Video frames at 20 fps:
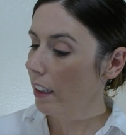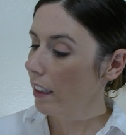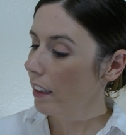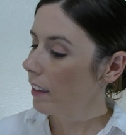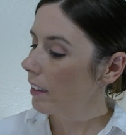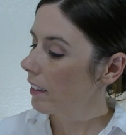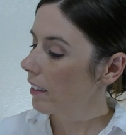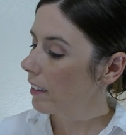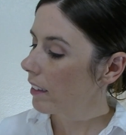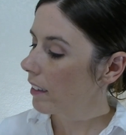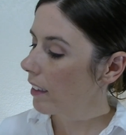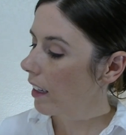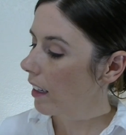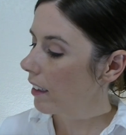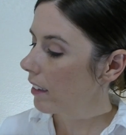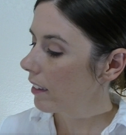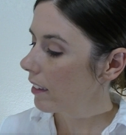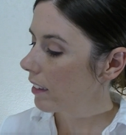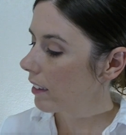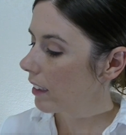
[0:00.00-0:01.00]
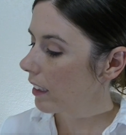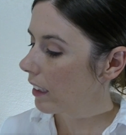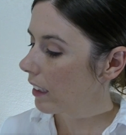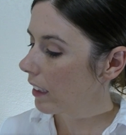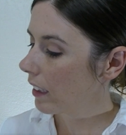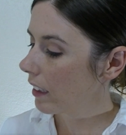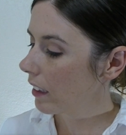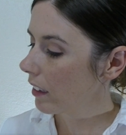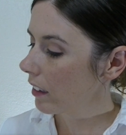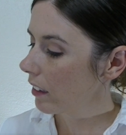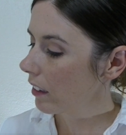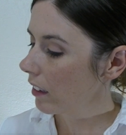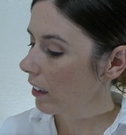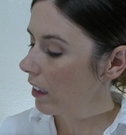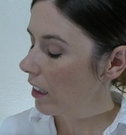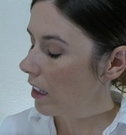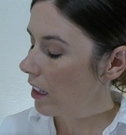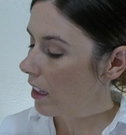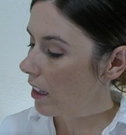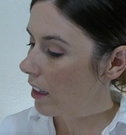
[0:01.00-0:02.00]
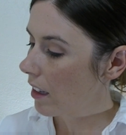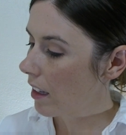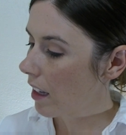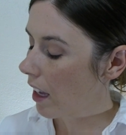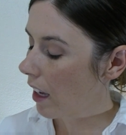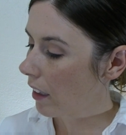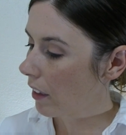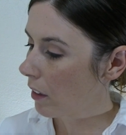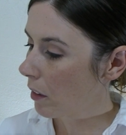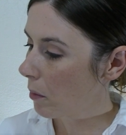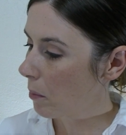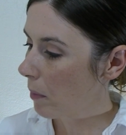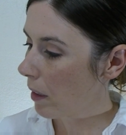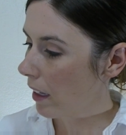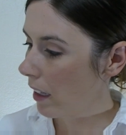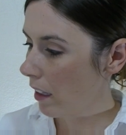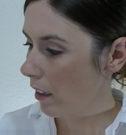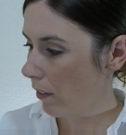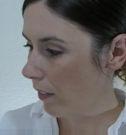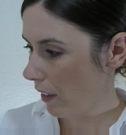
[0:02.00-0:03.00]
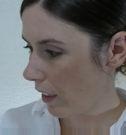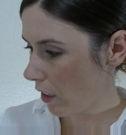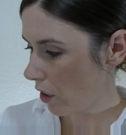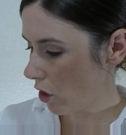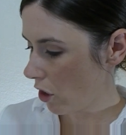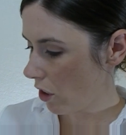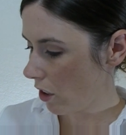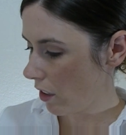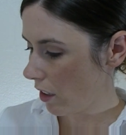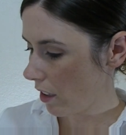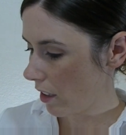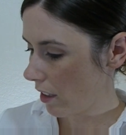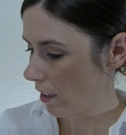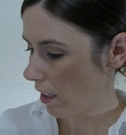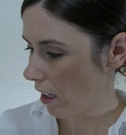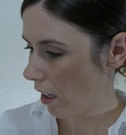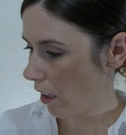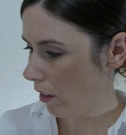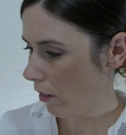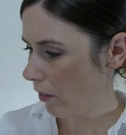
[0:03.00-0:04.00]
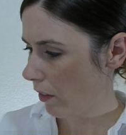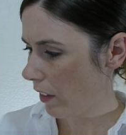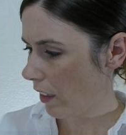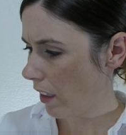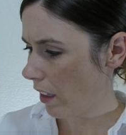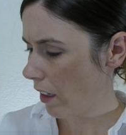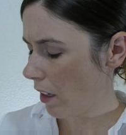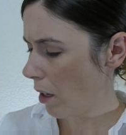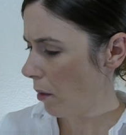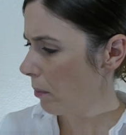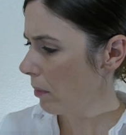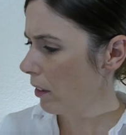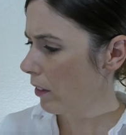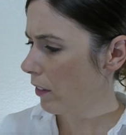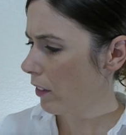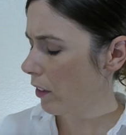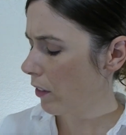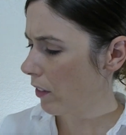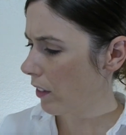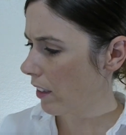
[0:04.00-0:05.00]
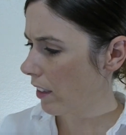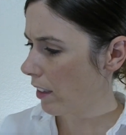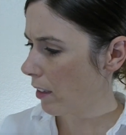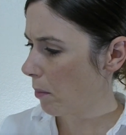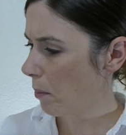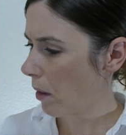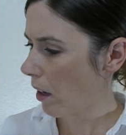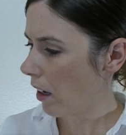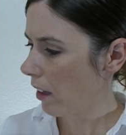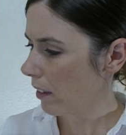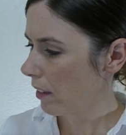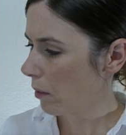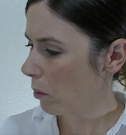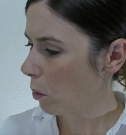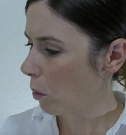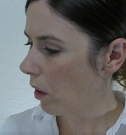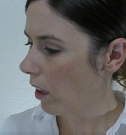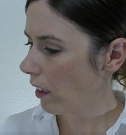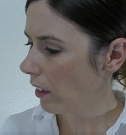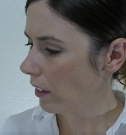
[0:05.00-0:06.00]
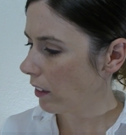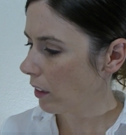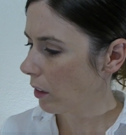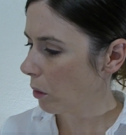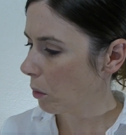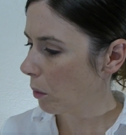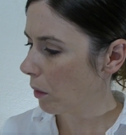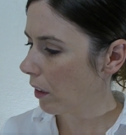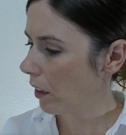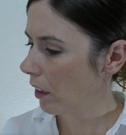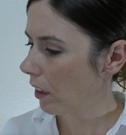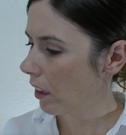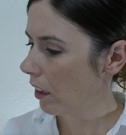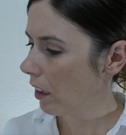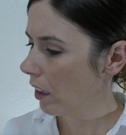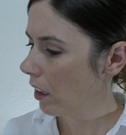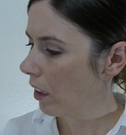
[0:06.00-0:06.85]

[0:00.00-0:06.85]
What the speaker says: It says here that you may have injured yourself in a number of different spots while you were